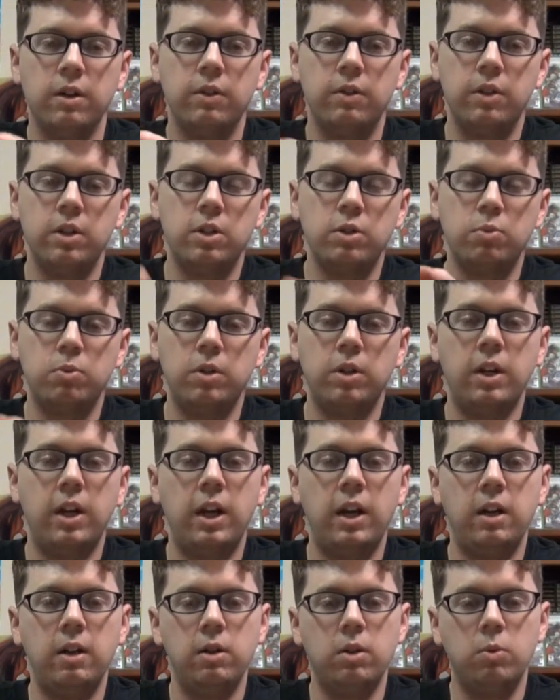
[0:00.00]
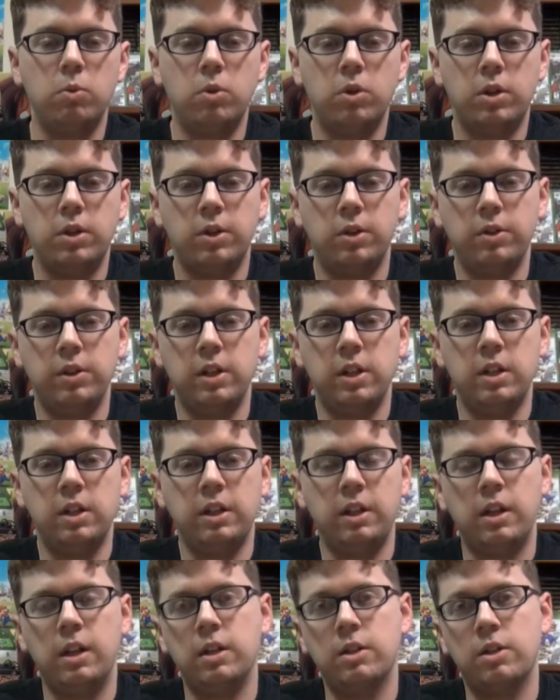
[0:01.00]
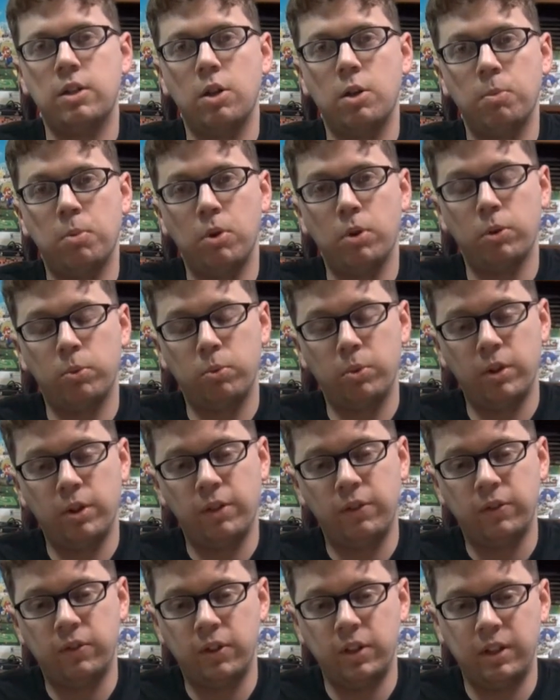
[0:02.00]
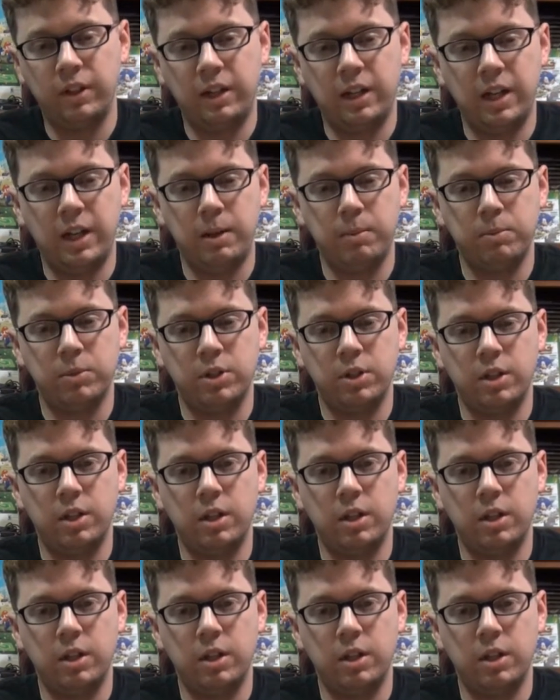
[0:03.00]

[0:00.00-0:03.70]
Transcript: This one and the one on the NES, they're both really fun games,